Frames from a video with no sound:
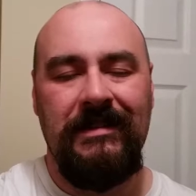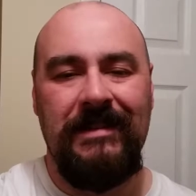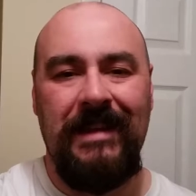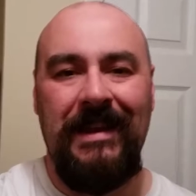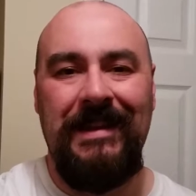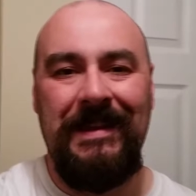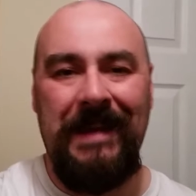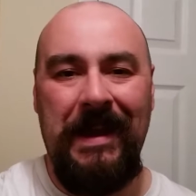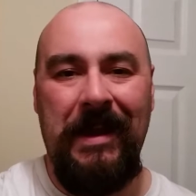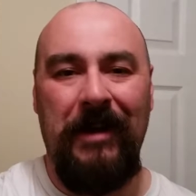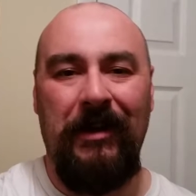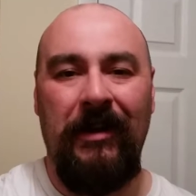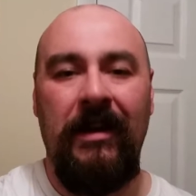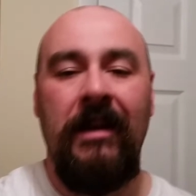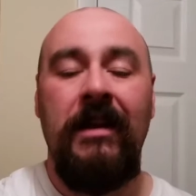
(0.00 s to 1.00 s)
Take
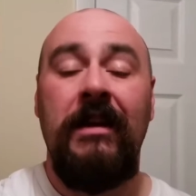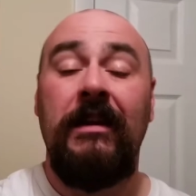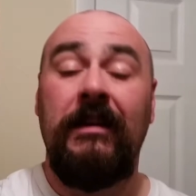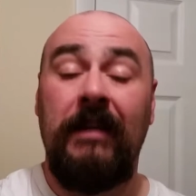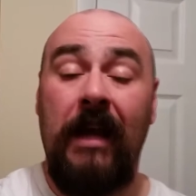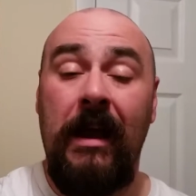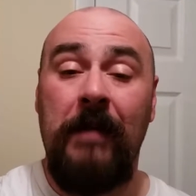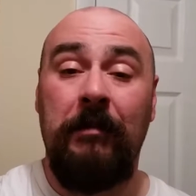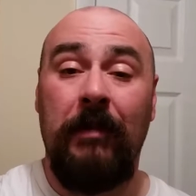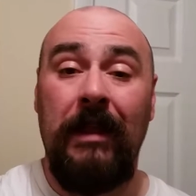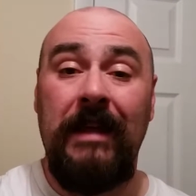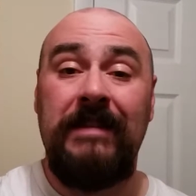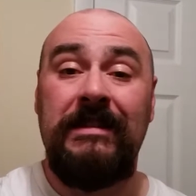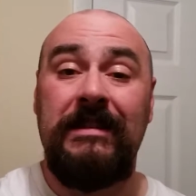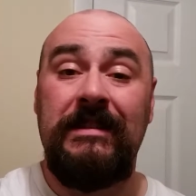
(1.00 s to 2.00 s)
care God
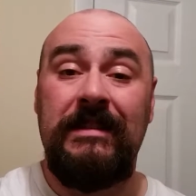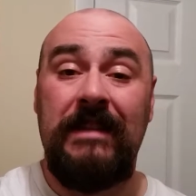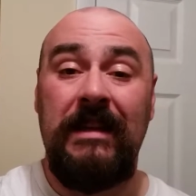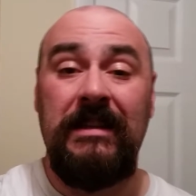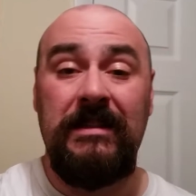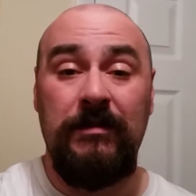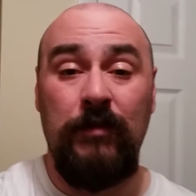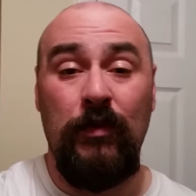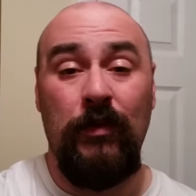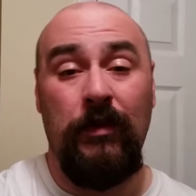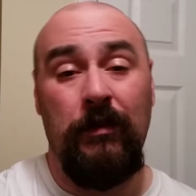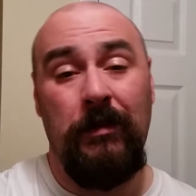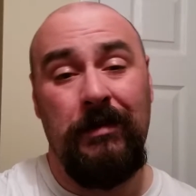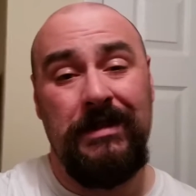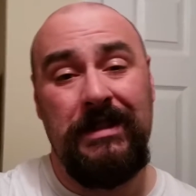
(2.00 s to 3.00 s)
bless and stay smooth.
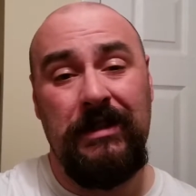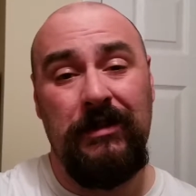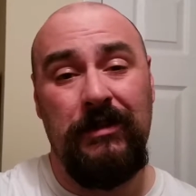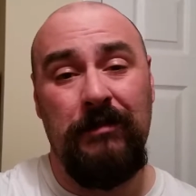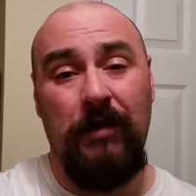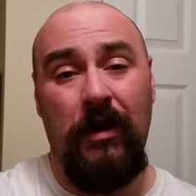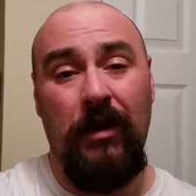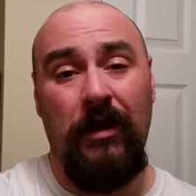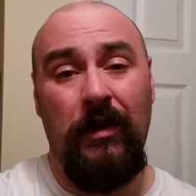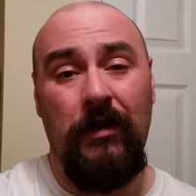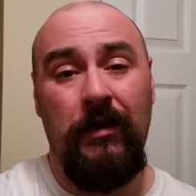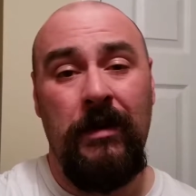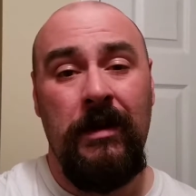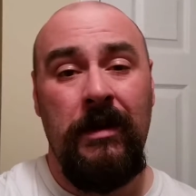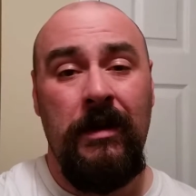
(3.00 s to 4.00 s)
And we will see you
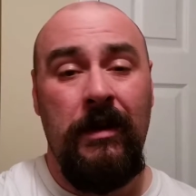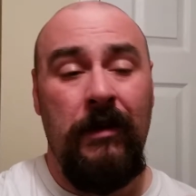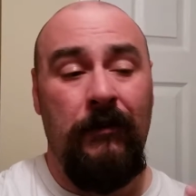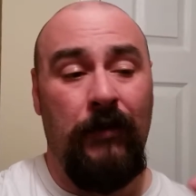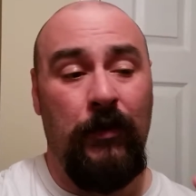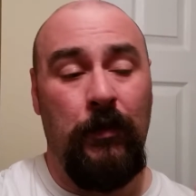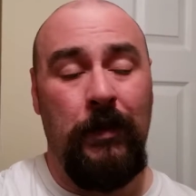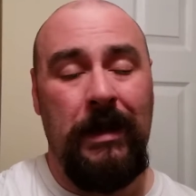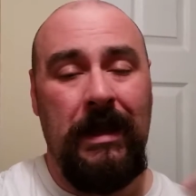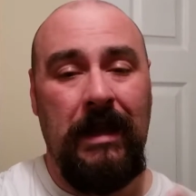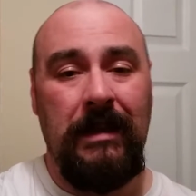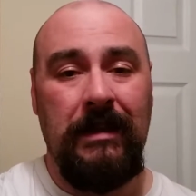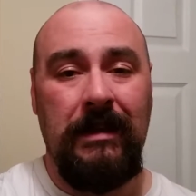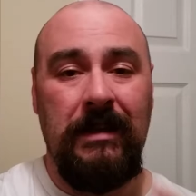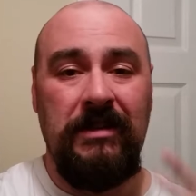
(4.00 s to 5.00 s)
tomorrow for the
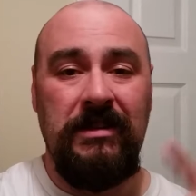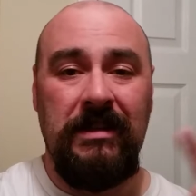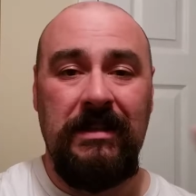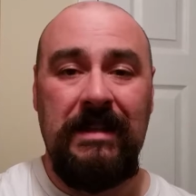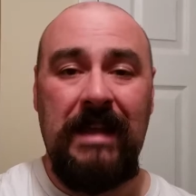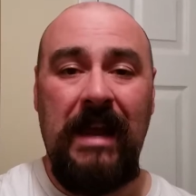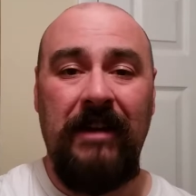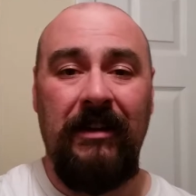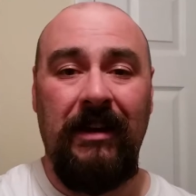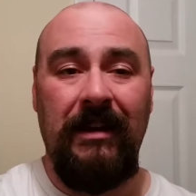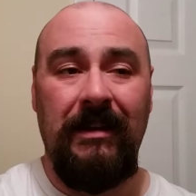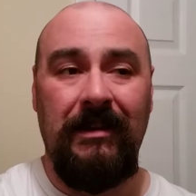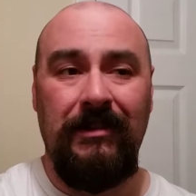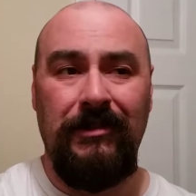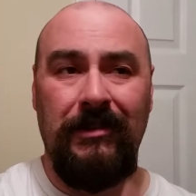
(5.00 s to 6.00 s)
weekend edition, the
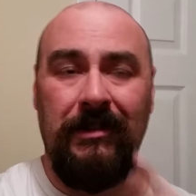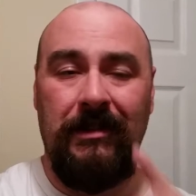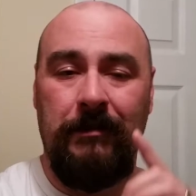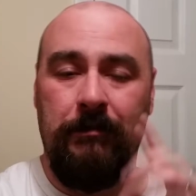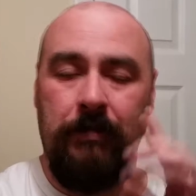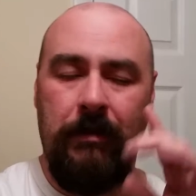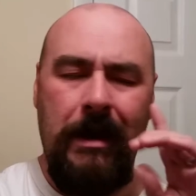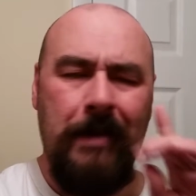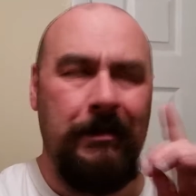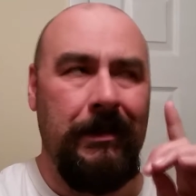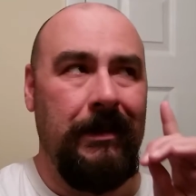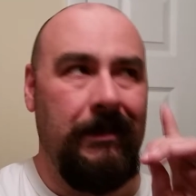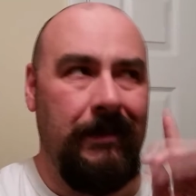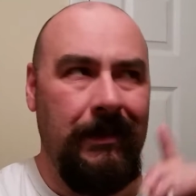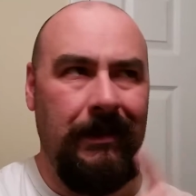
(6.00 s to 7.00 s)
Saturday edition, the
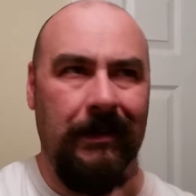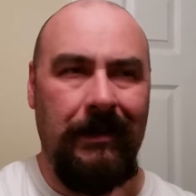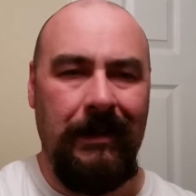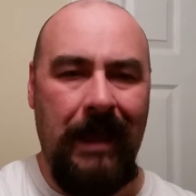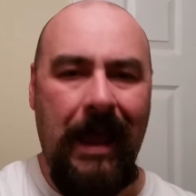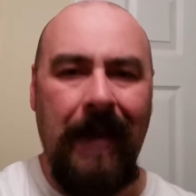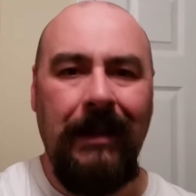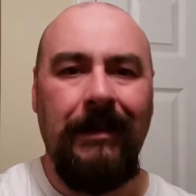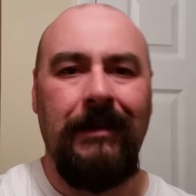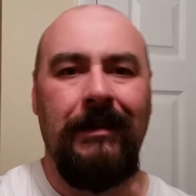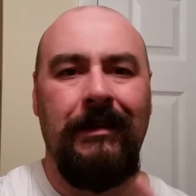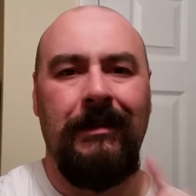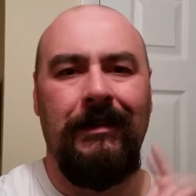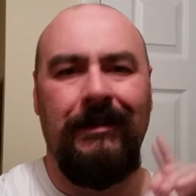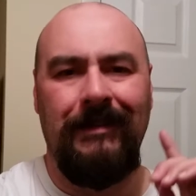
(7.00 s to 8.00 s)
probably cleaning the attic
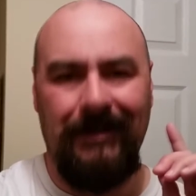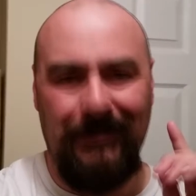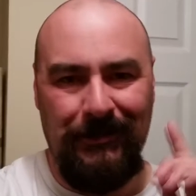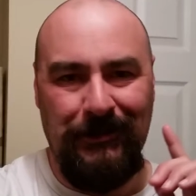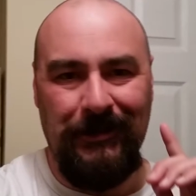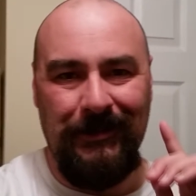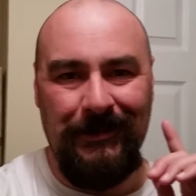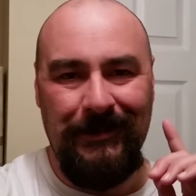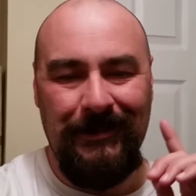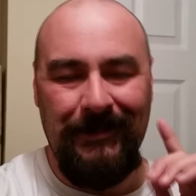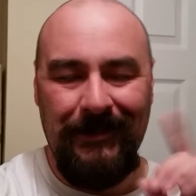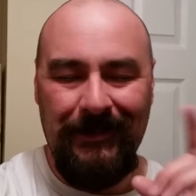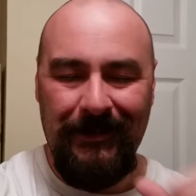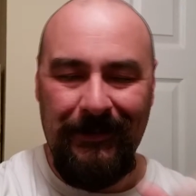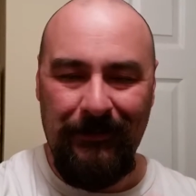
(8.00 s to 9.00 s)
edition
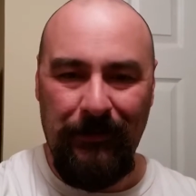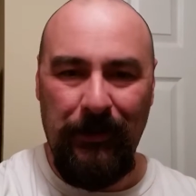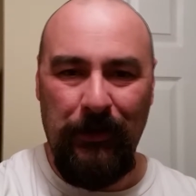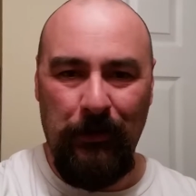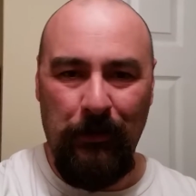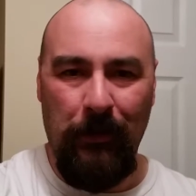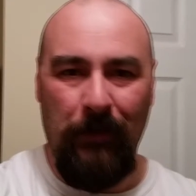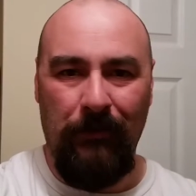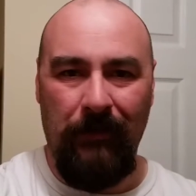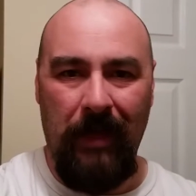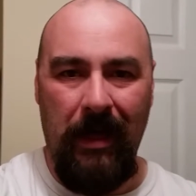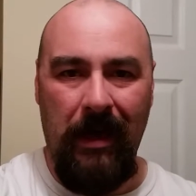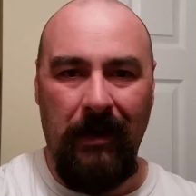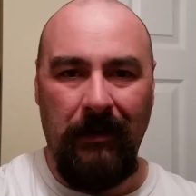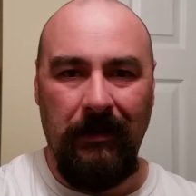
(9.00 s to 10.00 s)
of the new old
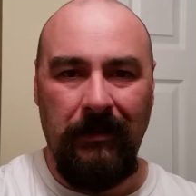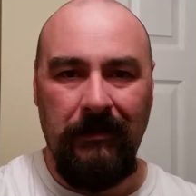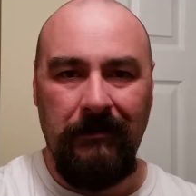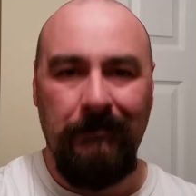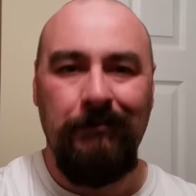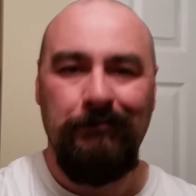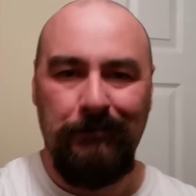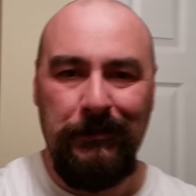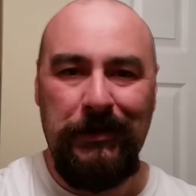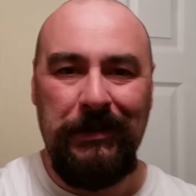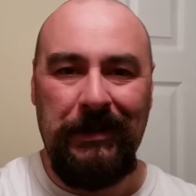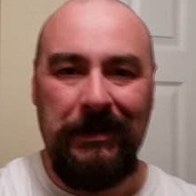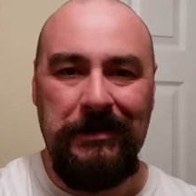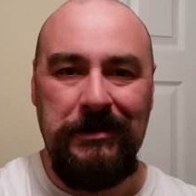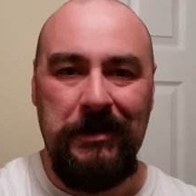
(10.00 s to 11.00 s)
vlog.
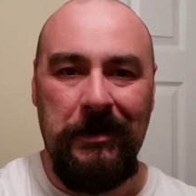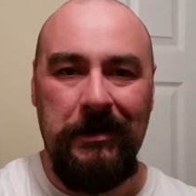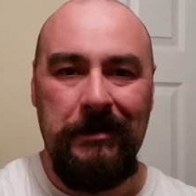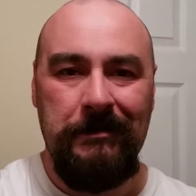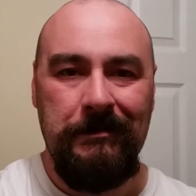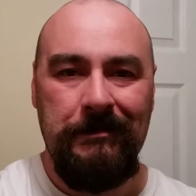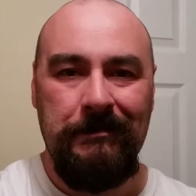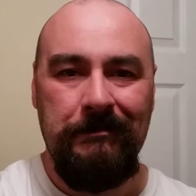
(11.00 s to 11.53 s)
Good night, y'all.